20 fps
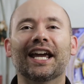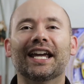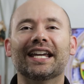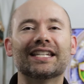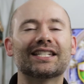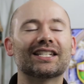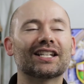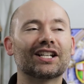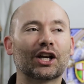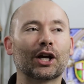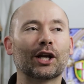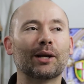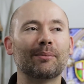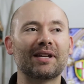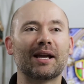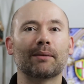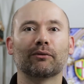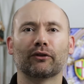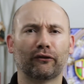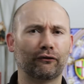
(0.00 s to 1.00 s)
isn't going to
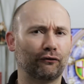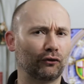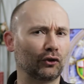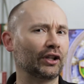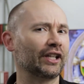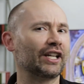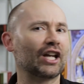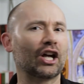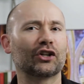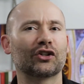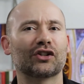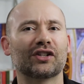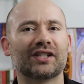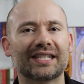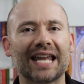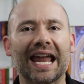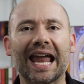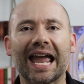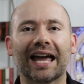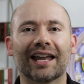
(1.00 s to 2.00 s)
be able to fully
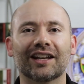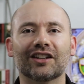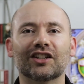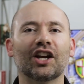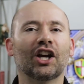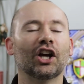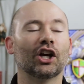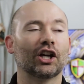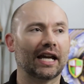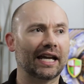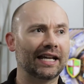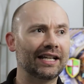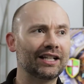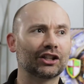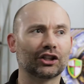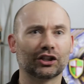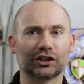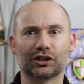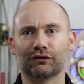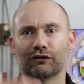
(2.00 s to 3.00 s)
understand
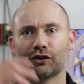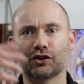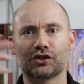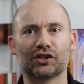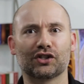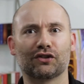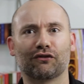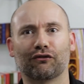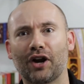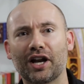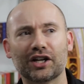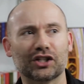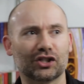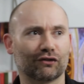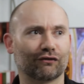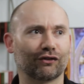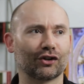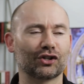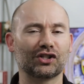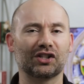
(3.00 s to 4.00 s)
English versus French
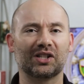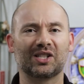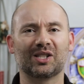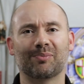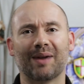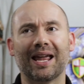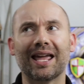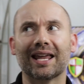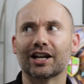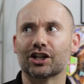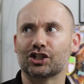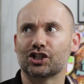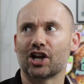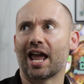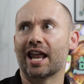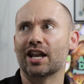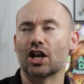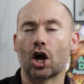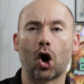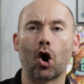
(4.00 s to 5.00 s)
versus Spanish
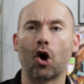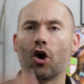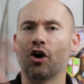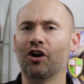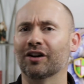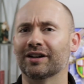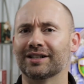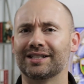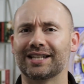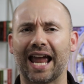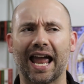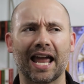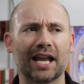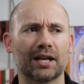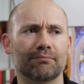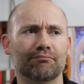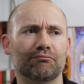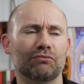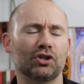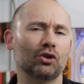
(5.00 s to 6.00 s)
and art
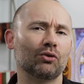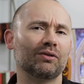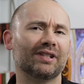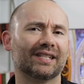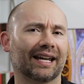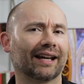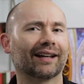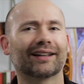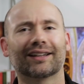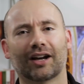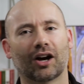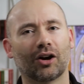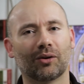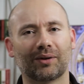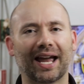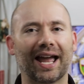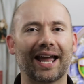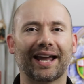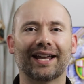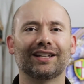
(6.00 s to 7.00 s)
and music,
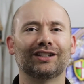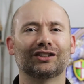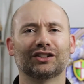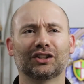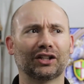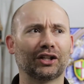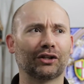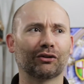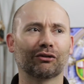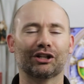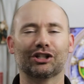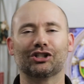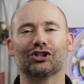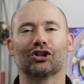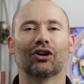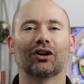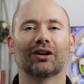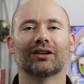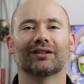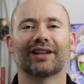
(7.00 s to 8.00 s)
okay,
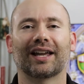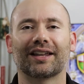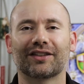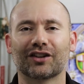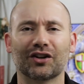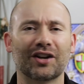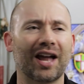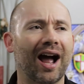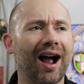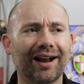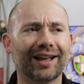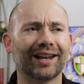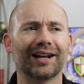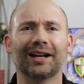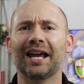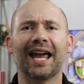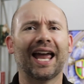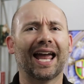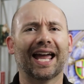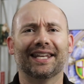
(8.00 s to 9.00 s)
literature. Like they're not going
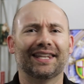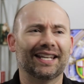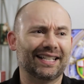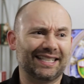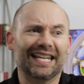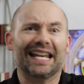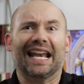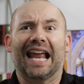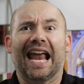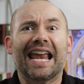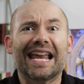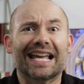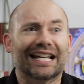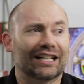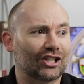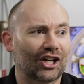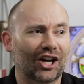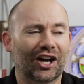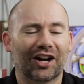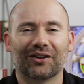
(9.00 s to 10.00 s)
to, it's an
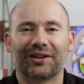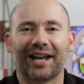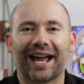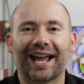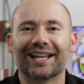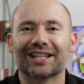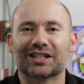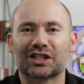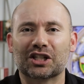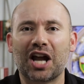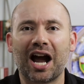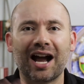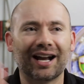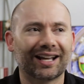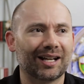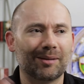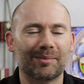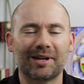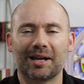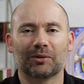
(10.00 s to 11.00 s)
ant, okay, it's not
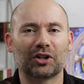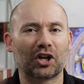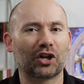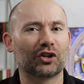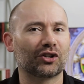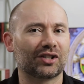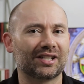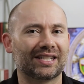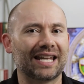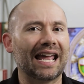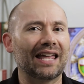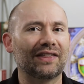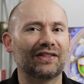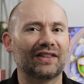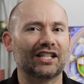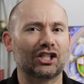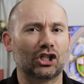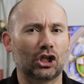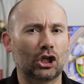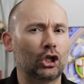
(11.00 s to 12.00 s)
going to be able to understand
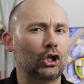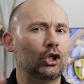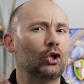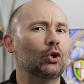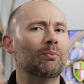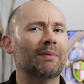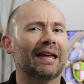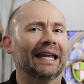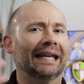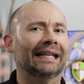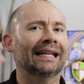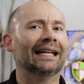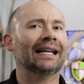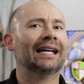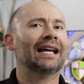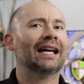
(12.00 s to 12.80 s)
these human